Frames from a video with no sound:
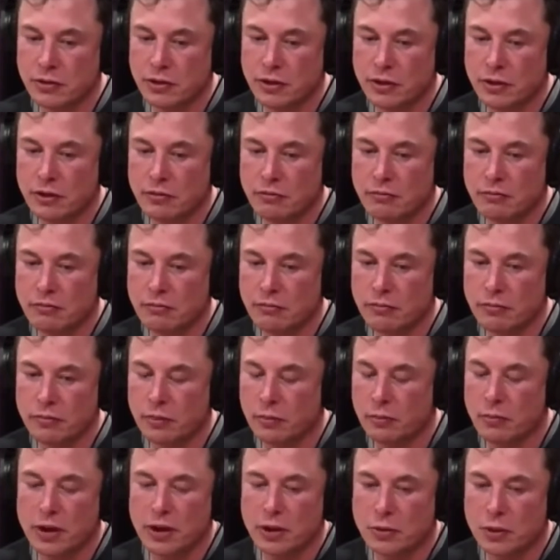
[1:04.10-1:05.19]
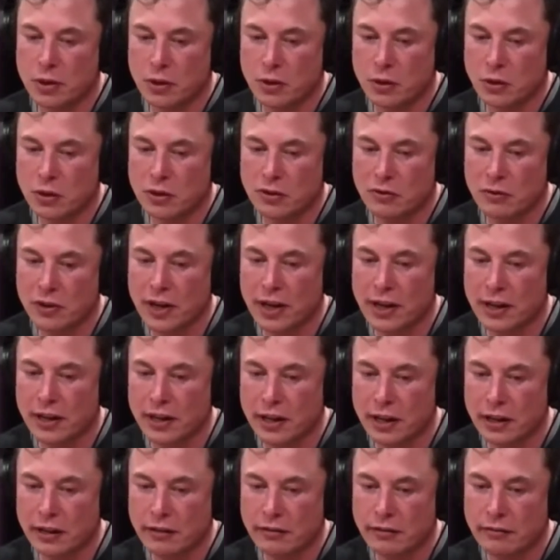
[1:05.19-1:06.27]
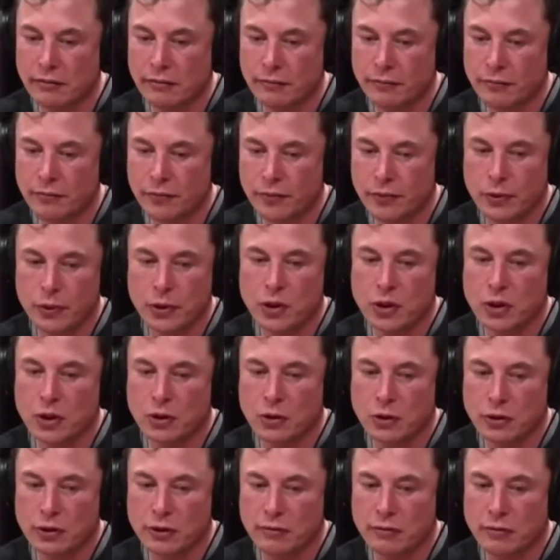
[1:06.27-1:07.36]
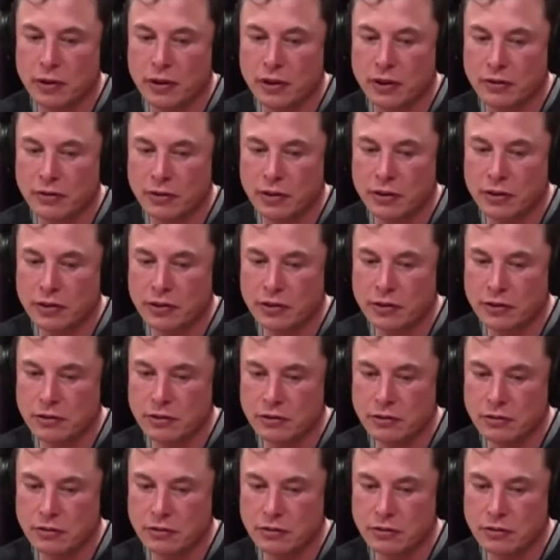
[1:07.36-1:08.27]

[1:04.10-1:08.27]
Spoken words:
are, we might as well call them reality, or you could call them multiverse.